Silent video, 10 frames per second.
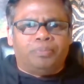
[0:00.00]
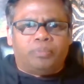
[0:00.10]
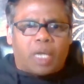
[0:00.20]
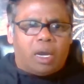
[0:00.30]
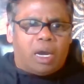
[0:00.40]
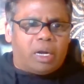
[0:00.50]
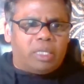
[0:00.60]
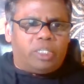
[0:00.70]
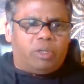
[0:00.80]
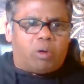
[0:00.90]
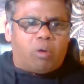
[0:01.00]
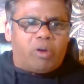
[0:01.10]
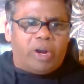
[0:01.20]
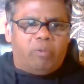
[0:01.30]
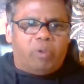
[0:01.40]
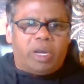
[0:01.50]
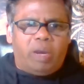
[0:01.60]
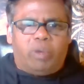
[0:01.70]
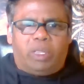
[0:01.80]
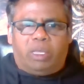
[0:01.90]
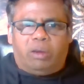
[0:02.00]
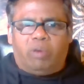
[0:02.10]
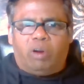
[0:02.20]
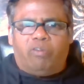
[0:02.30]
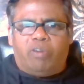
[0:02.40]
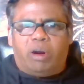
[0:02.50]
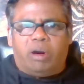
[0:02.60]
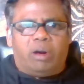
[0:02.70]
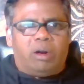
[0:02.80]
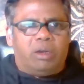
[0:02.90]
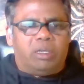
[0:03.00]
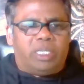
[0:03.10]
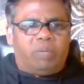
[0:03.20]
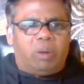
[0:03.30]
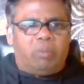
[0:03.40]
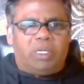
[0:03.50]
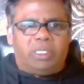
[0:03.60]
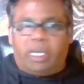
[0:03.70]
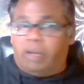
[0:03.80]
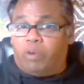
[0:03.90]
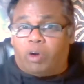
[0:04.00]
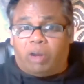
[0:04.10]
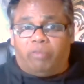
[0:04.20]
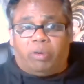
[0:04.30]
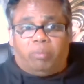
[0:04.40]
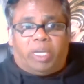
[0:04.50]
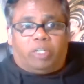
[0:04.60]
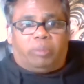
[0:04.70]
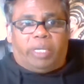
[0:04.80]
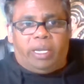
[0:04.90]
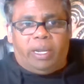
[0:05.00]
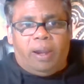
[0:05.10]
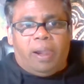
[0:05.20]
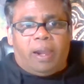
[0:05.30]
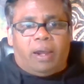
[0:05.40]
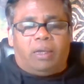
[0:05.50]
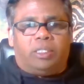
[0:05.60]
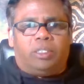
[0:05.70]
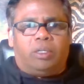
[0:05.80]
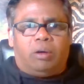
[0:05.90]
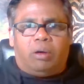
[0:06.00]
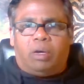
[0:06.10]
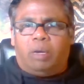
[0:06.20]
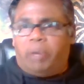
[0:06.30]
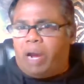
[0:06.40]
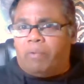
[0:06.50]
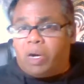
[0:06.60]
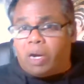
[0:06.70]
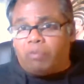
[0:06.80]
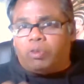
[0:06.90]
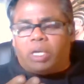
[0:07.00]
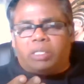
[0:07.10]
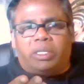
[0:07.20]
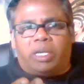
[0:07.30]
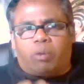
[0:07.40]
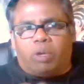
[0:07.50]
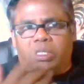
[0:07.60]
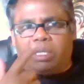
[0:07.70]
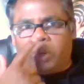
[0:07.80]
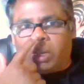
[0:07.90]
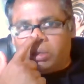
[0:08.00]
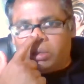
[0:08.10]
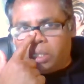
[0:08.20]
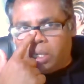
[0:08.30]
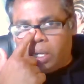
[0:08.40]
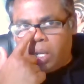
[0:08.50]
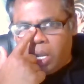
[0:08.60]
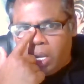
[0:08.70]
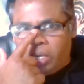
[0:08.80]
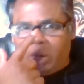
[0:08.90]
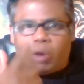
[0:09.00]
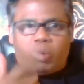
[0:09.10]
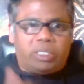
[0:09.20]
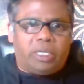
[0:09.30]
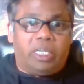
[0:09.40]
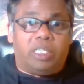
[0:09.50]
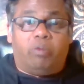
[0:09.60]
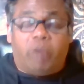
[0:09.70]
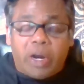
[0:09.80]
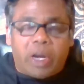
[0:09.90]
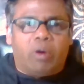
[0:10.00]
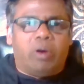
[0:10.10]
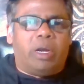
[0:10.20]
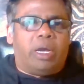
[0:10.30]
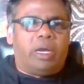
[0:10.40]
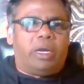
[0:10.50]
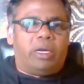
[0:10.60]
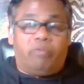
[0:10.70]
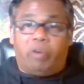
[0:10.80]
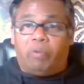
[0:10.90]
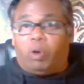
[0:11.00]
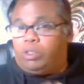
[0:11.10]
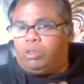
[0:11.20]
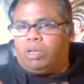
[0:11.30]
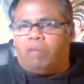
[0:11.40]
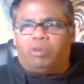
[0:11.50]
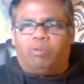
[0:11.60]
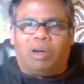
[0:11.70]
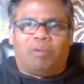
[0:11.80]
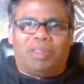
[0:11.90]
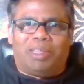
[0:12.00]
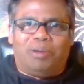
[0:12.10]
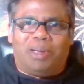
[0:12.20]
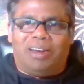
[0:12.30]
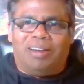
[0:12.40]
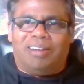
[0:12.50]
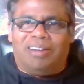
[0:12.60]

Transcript: unless you're already working with one of our team members, they have not confirmed that to me. So, Priya, I would love to answer that question, because your question is very good, and we would also love to work with you and